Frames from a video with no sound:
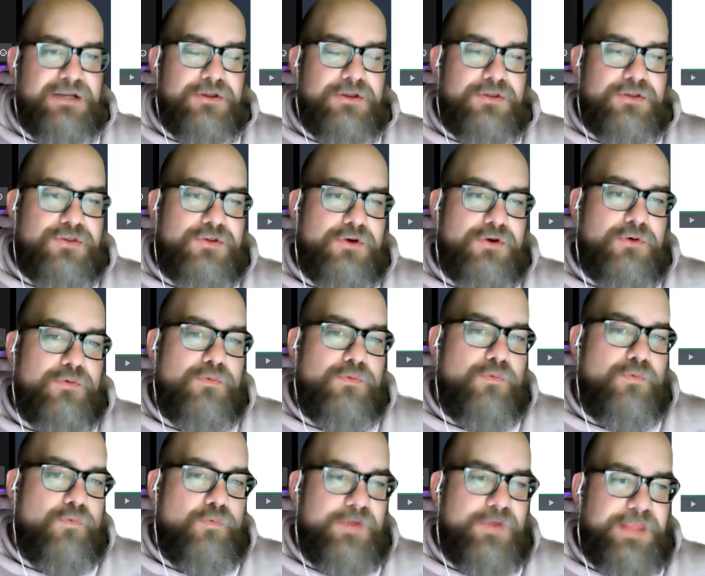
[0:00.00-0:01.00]
So
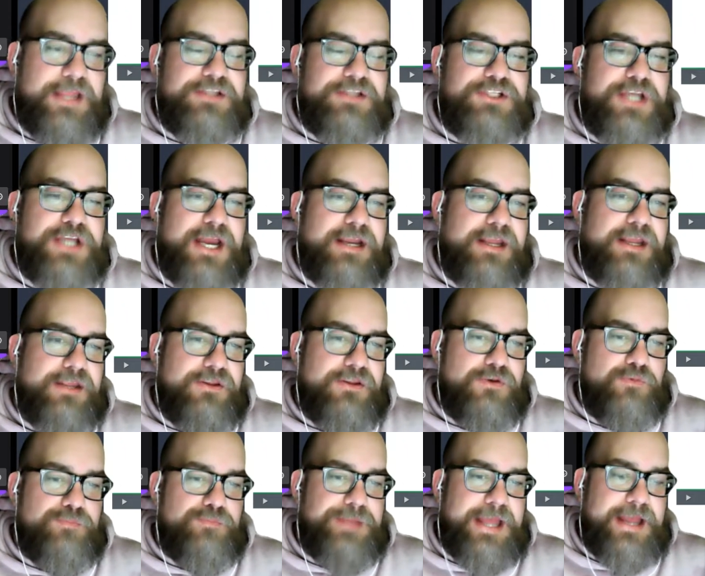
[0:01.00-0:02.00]
when they check and you
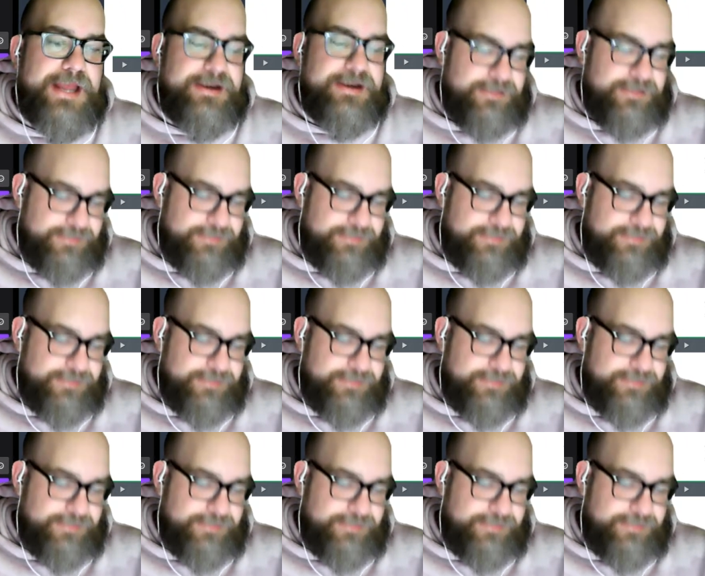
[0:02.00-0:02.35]
bet,